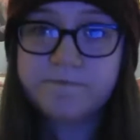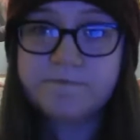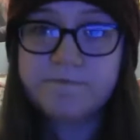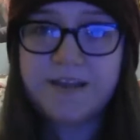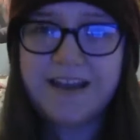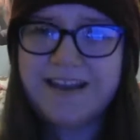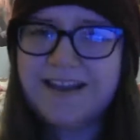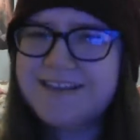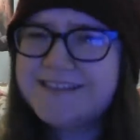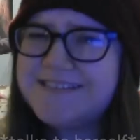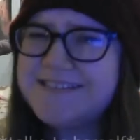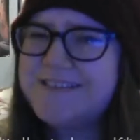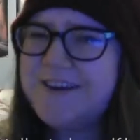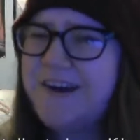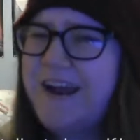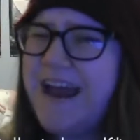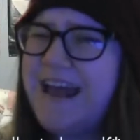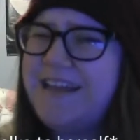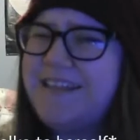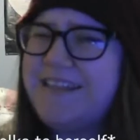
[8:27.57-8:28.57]
I gotta
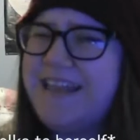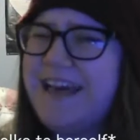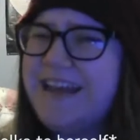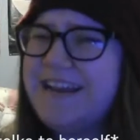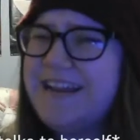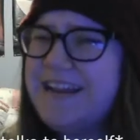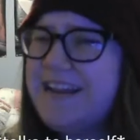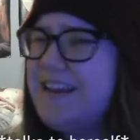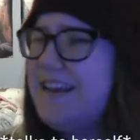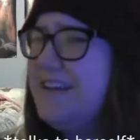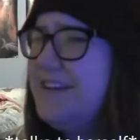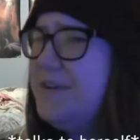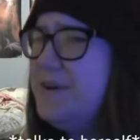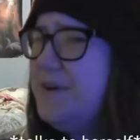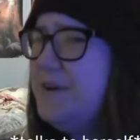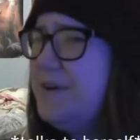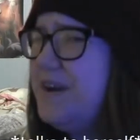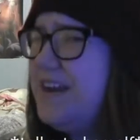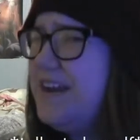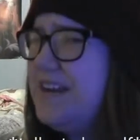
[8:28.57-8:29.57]
start adding that in.
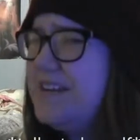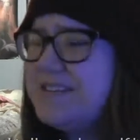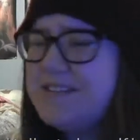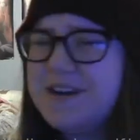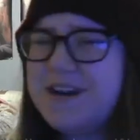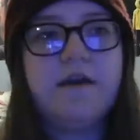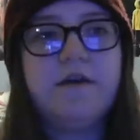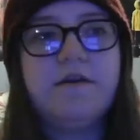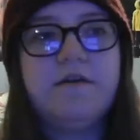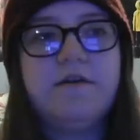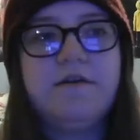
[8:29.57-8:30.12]
I'll do that next straight.